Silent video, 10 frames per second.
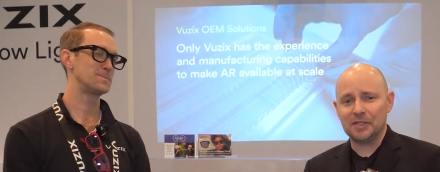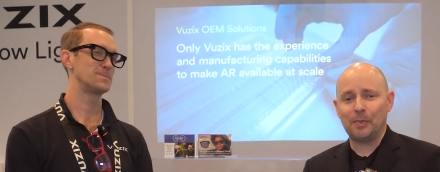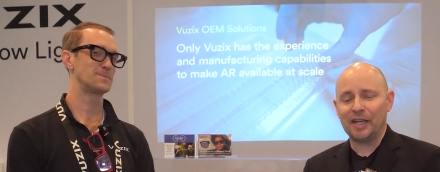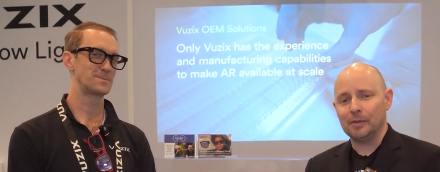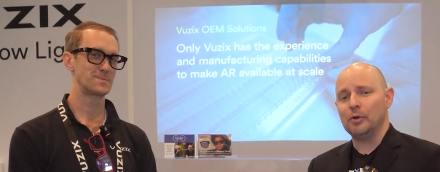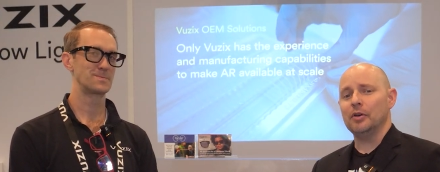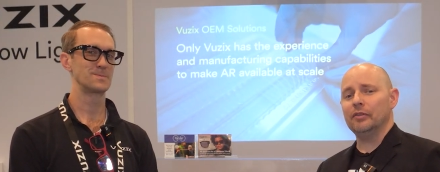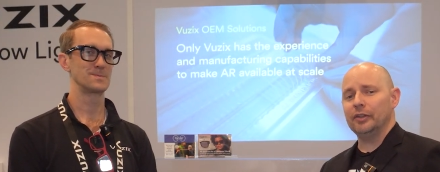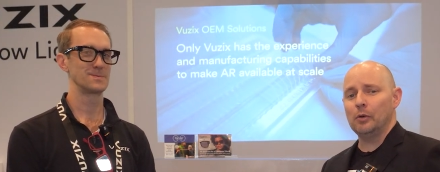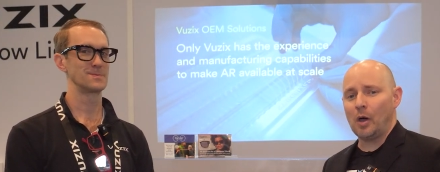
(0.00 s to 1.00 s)
Speaker 1: expandable
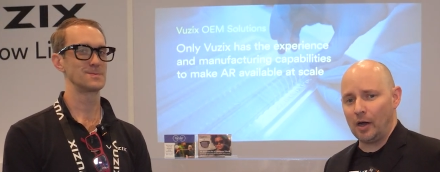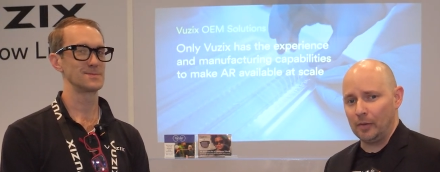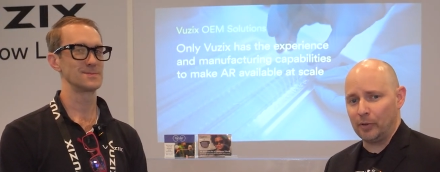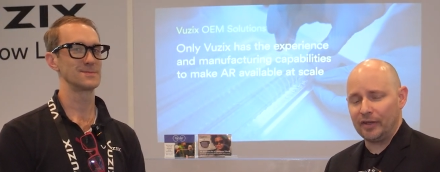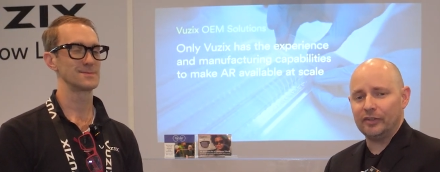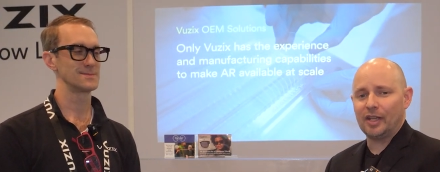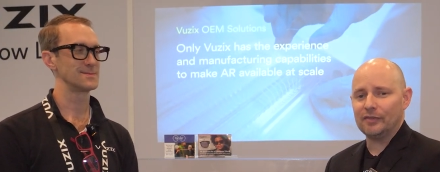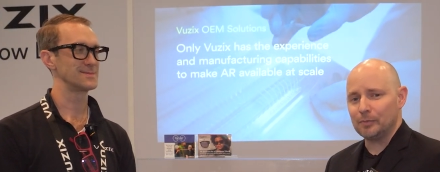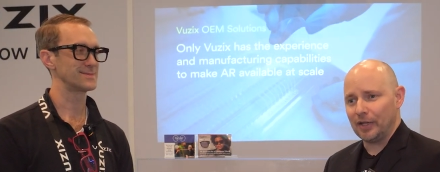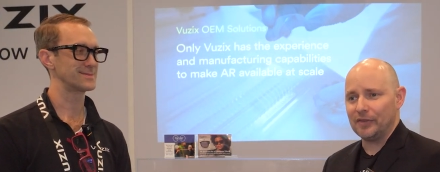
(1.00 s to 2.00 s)
if you are brave enough
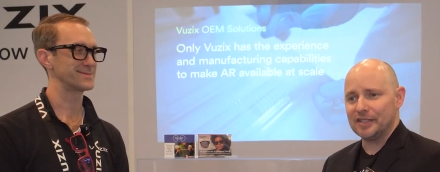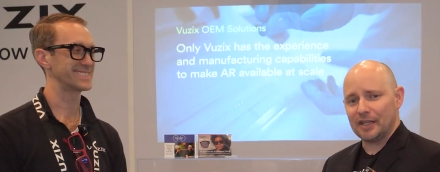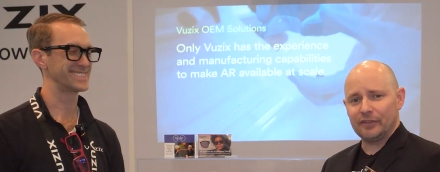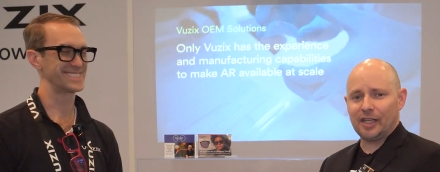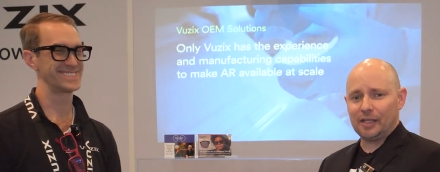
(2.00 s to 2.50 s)
to play with the dev